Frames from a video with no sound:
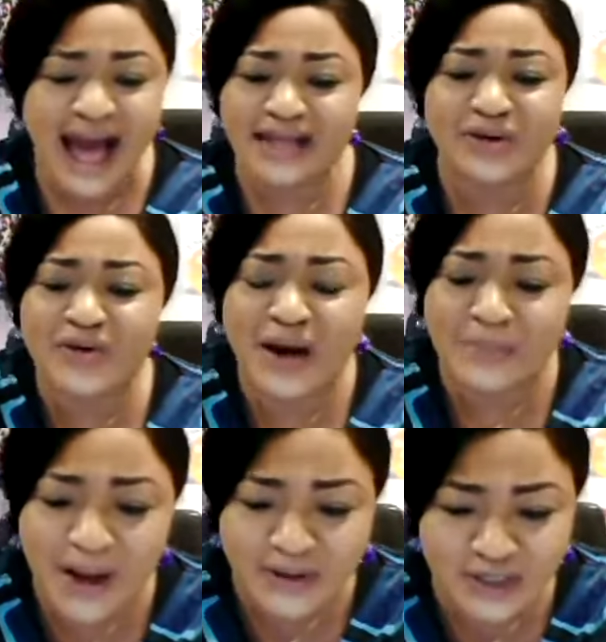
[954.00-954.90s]
I don't know
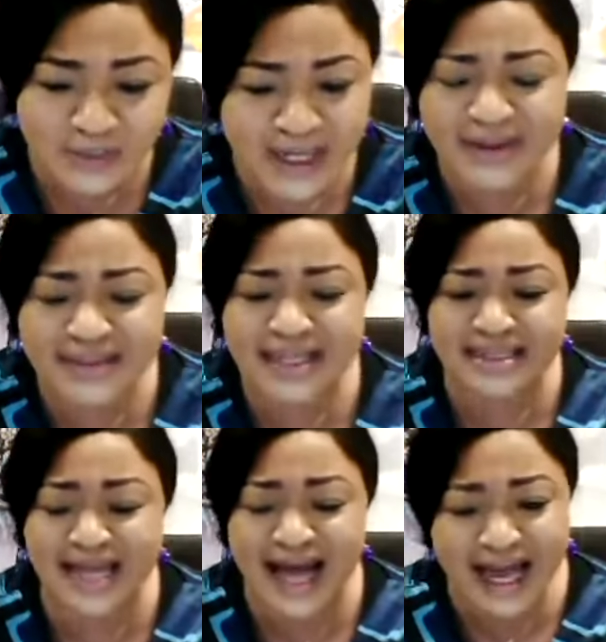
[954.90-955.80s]
about you, but there was
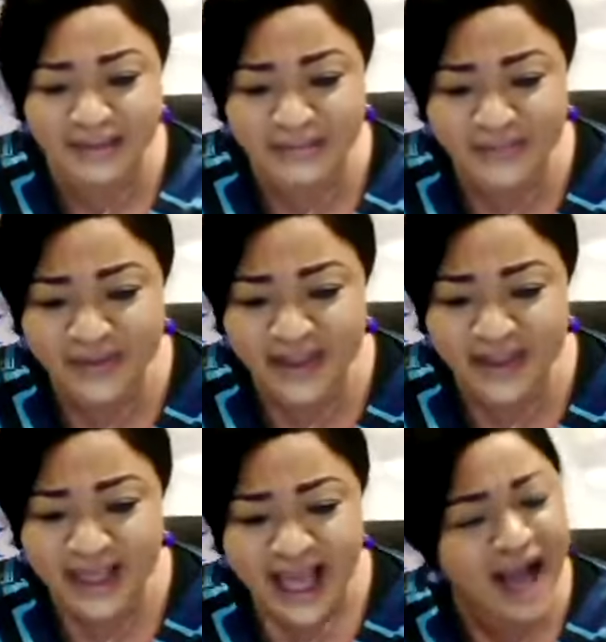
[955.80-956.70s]
a time
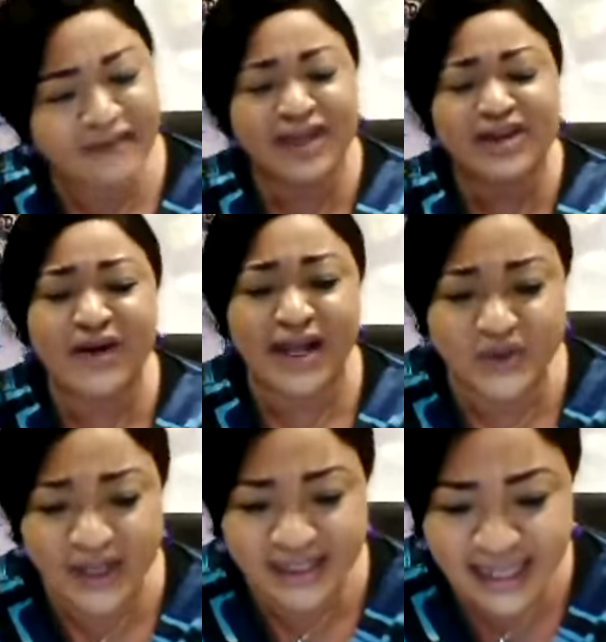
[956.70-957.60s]
after
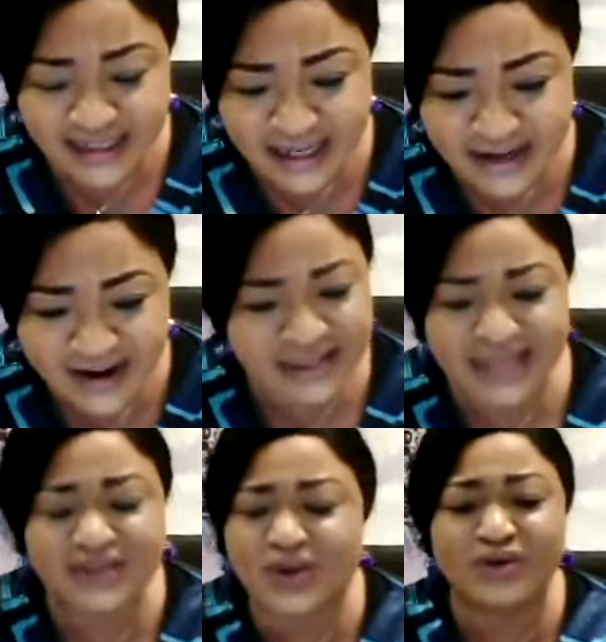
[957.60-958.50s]
graduating as a nurse,
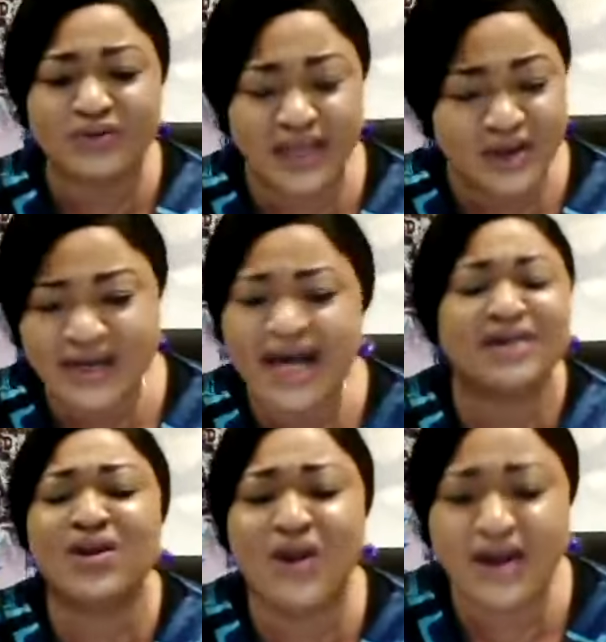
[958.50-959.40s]
they told me you
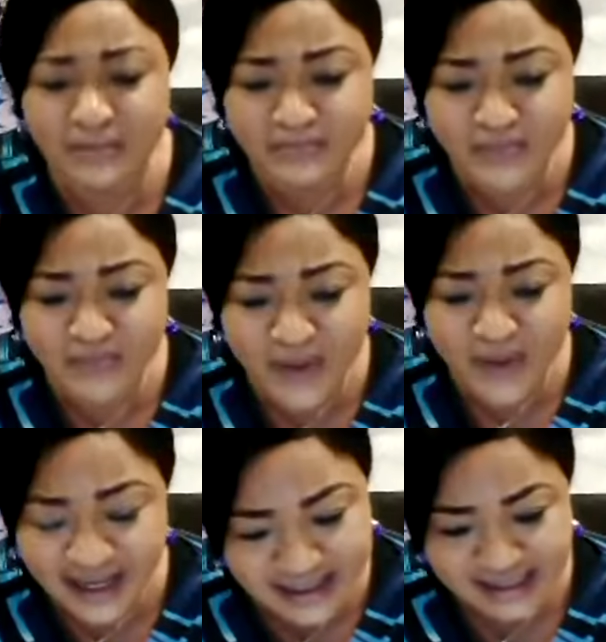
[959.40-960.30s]
can no longer
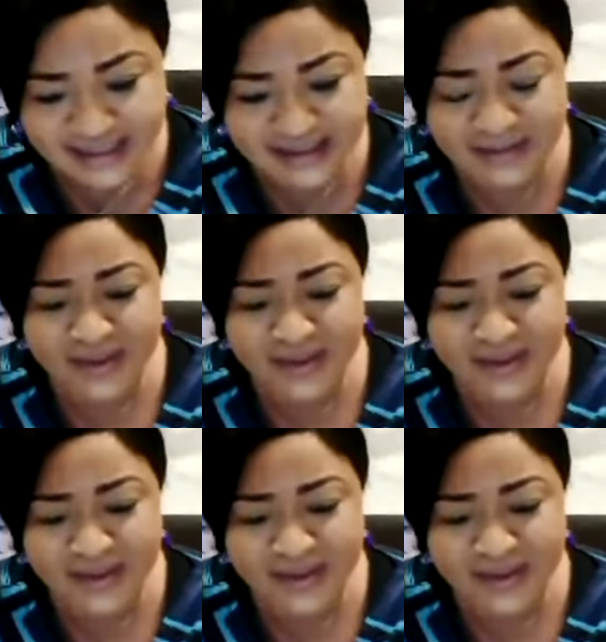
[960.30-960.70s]
practice.